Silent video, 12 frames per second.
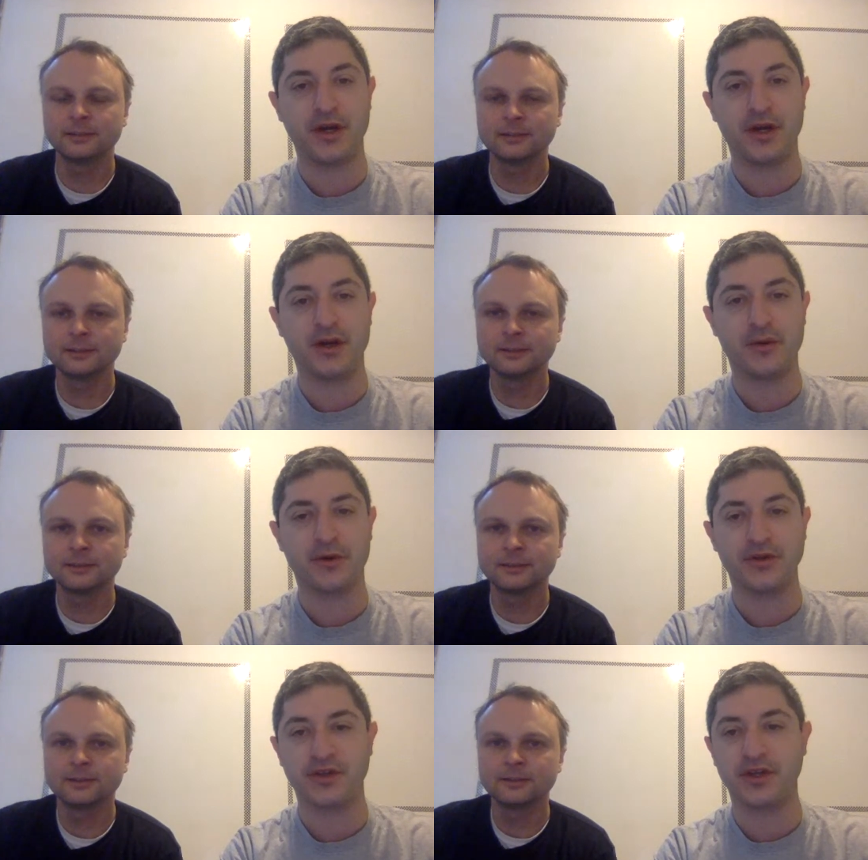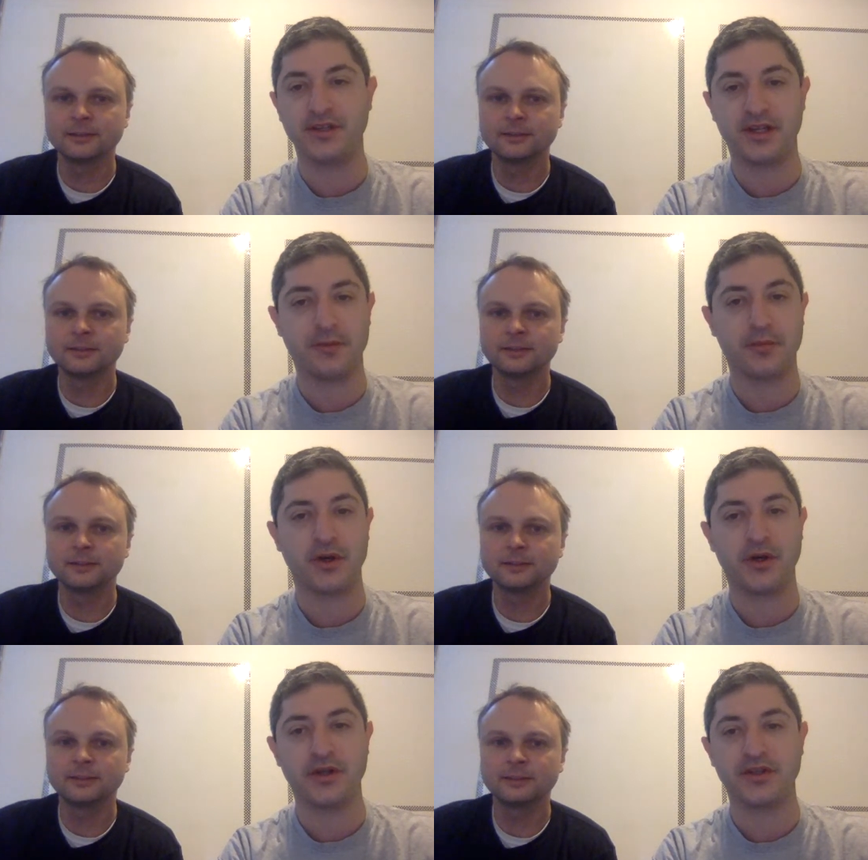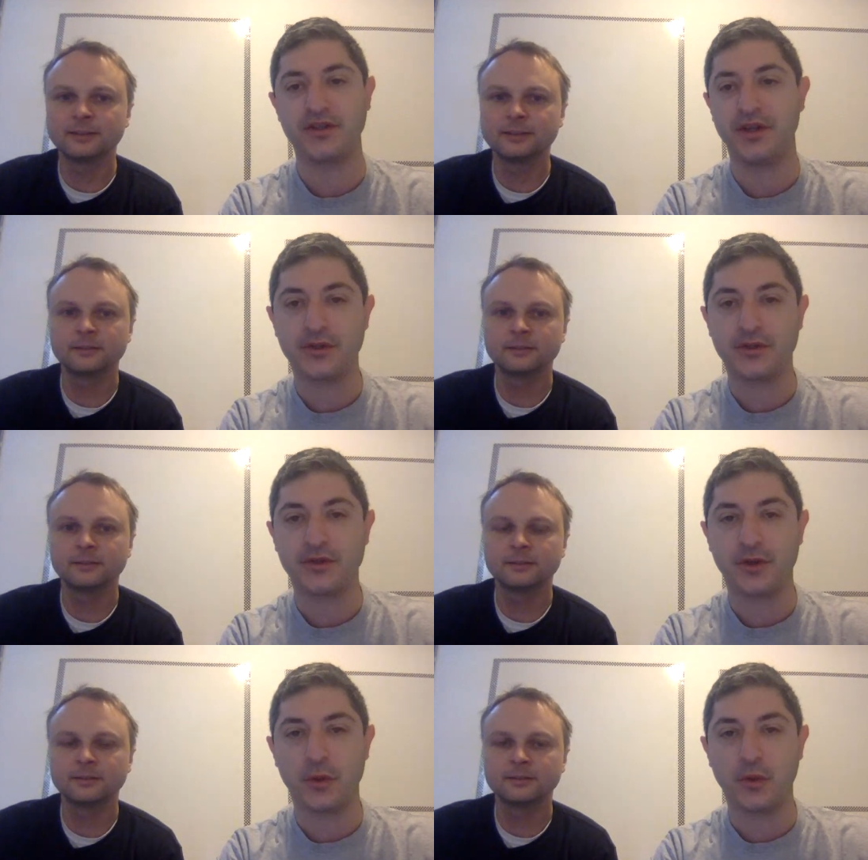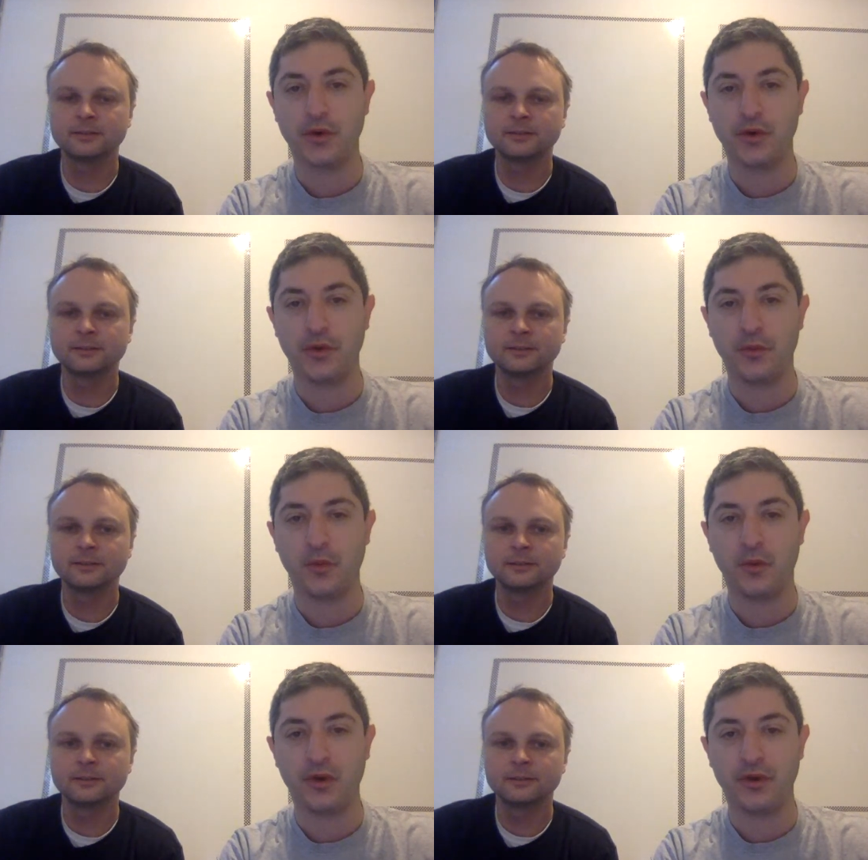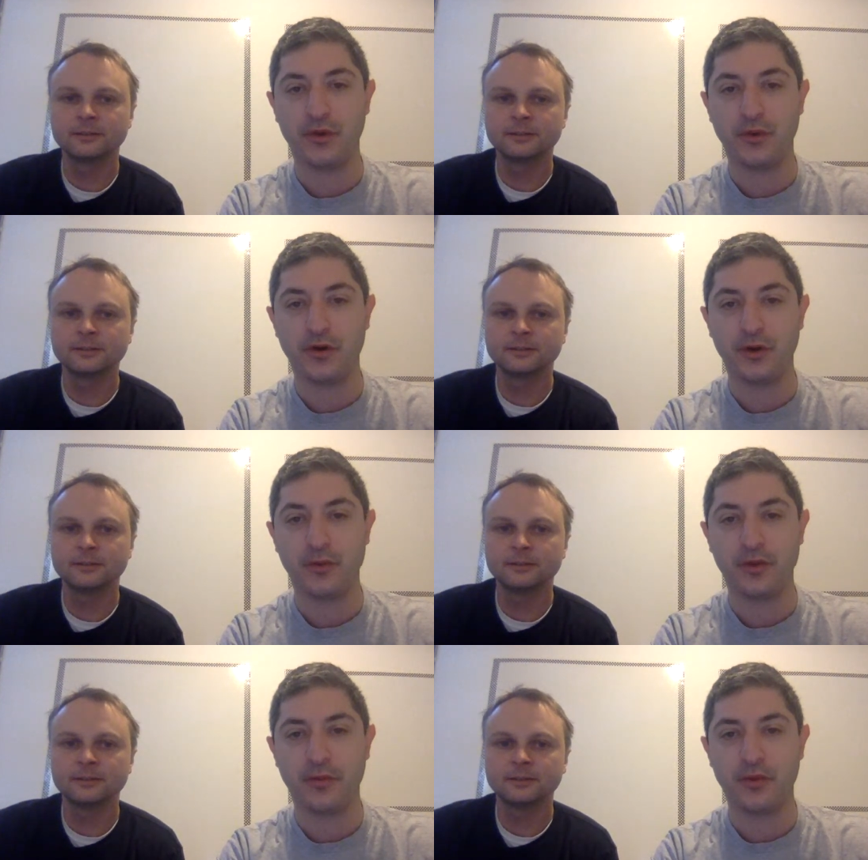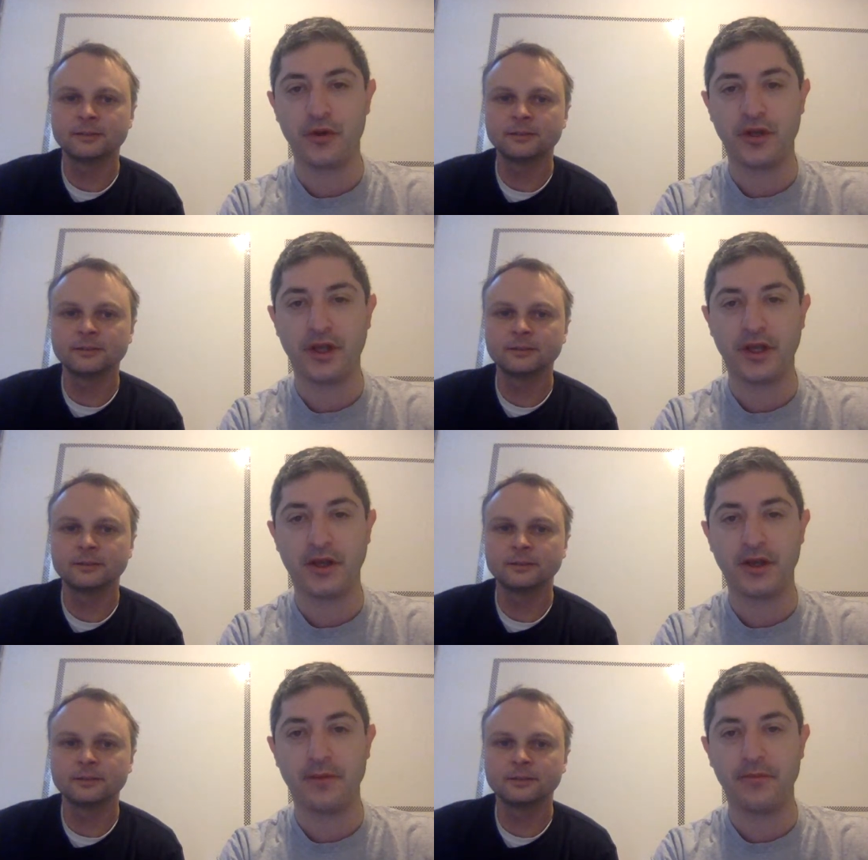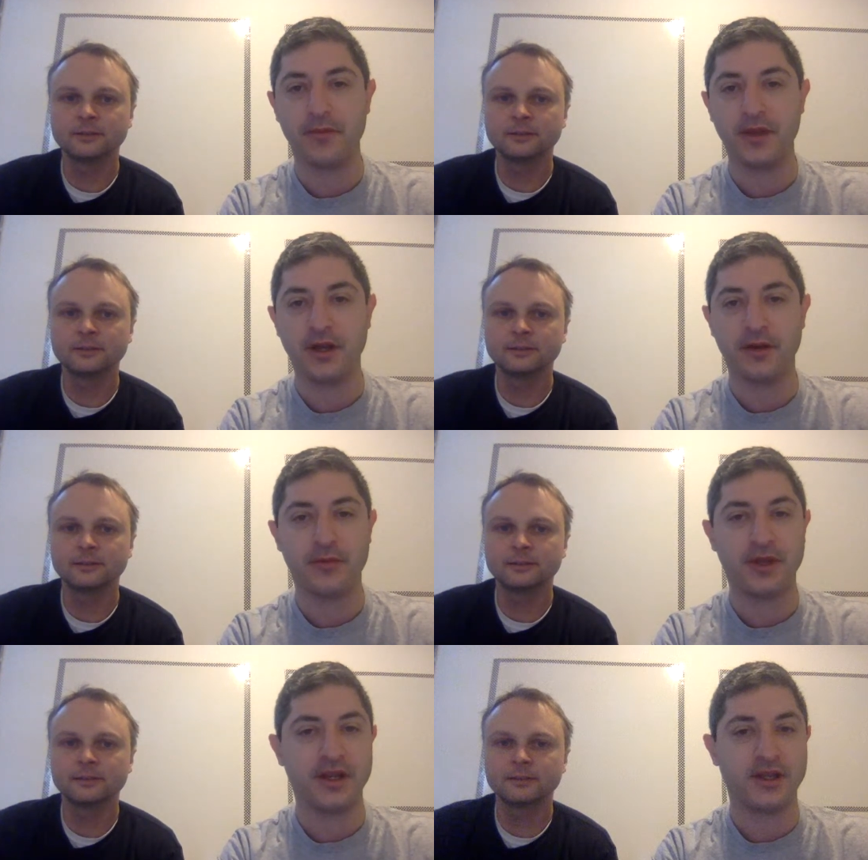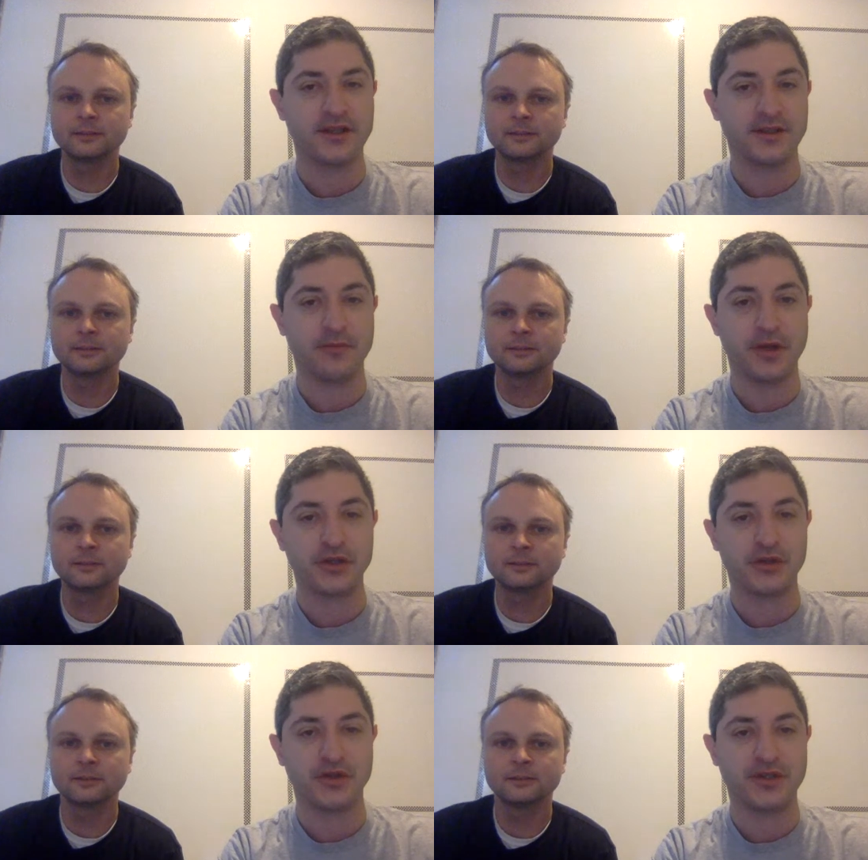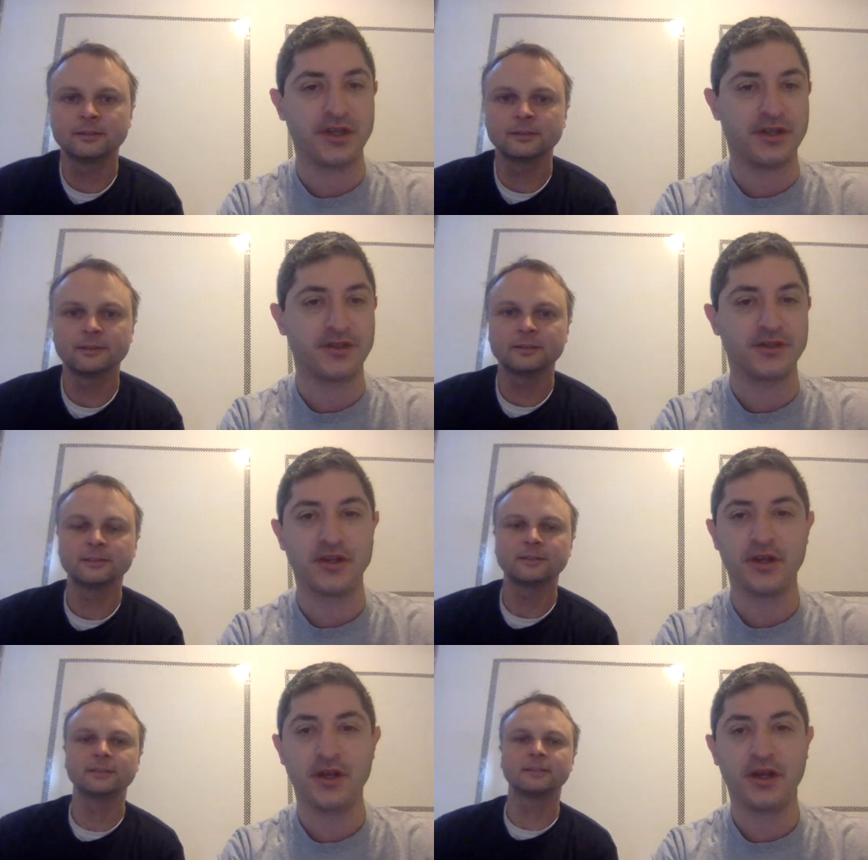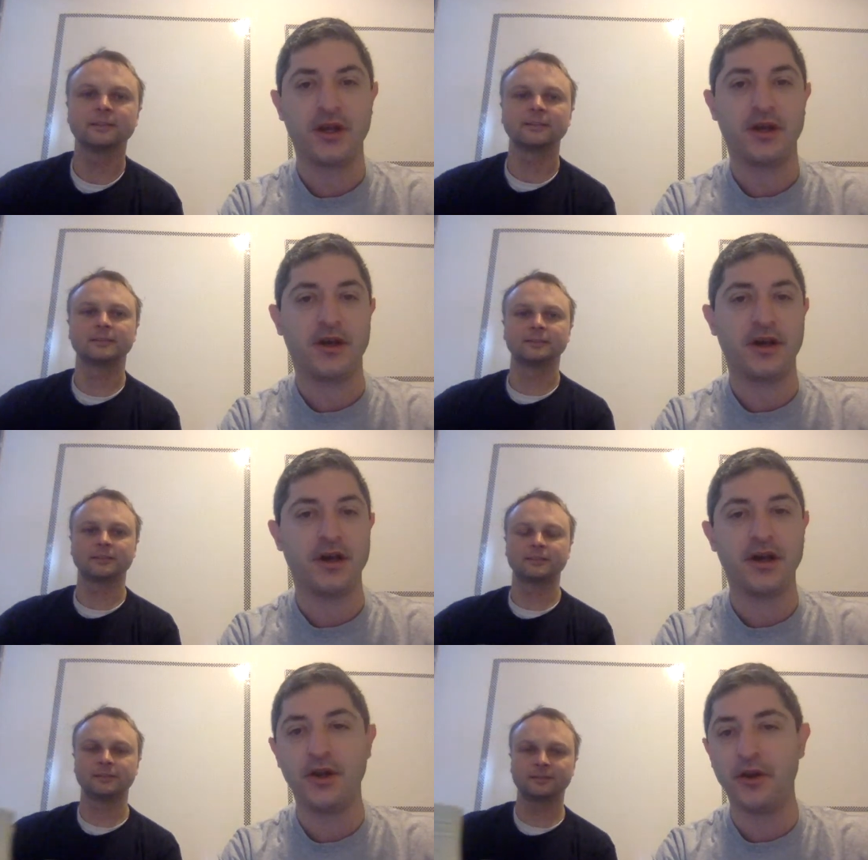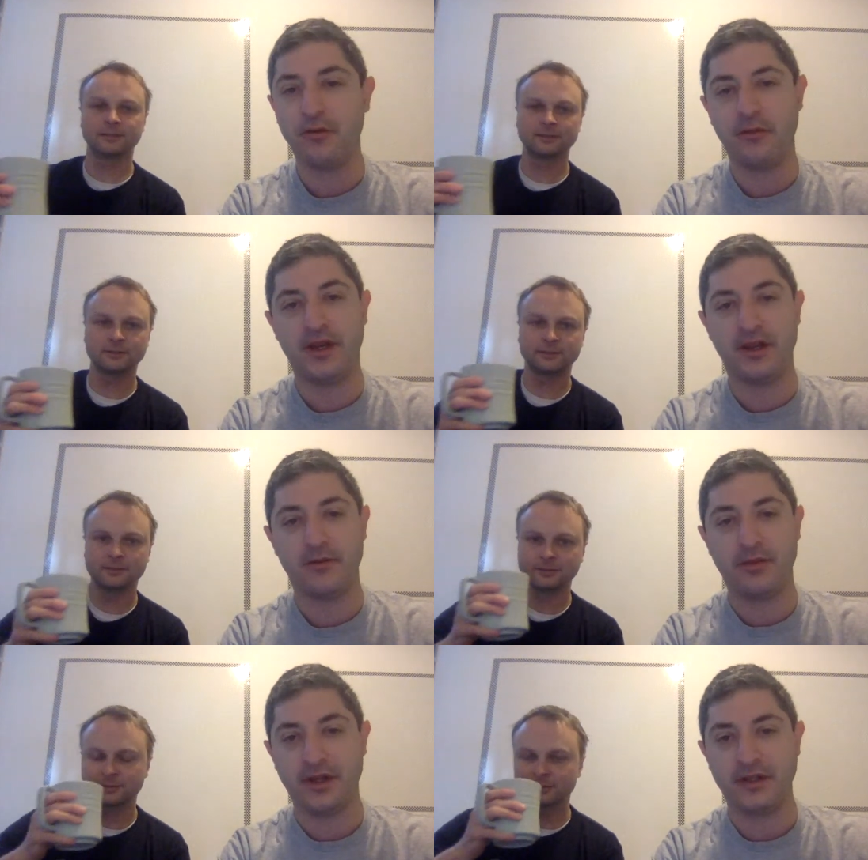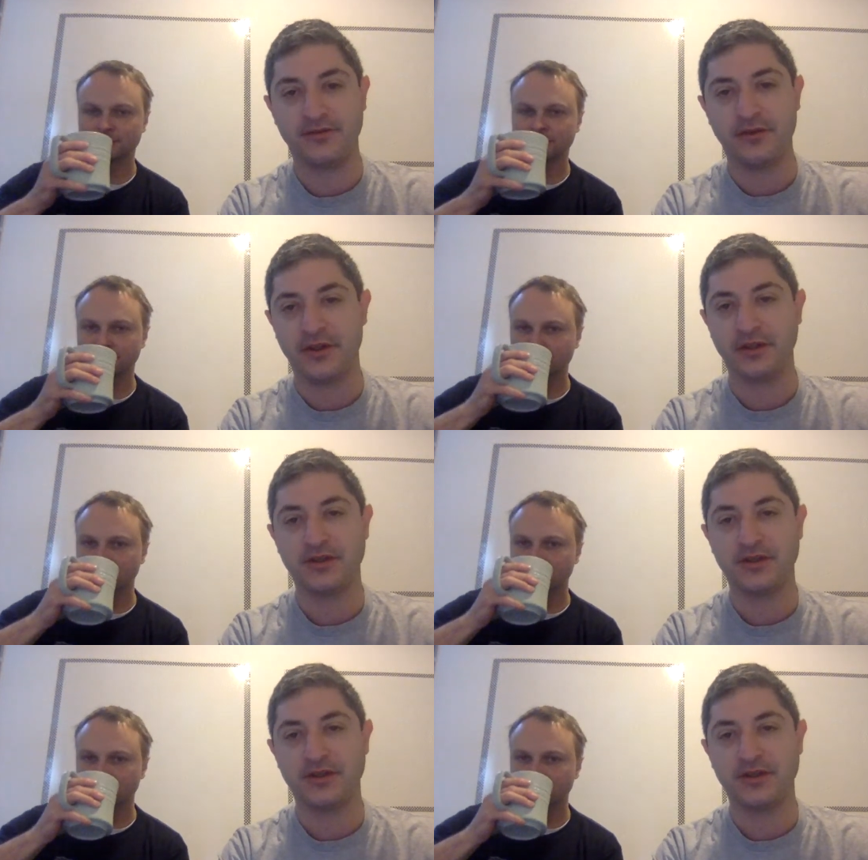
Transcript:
Speaker 1: we're also going to take a pause. So will you, will you all be putting meetup meetings in major cities? Uh, no immediate plans for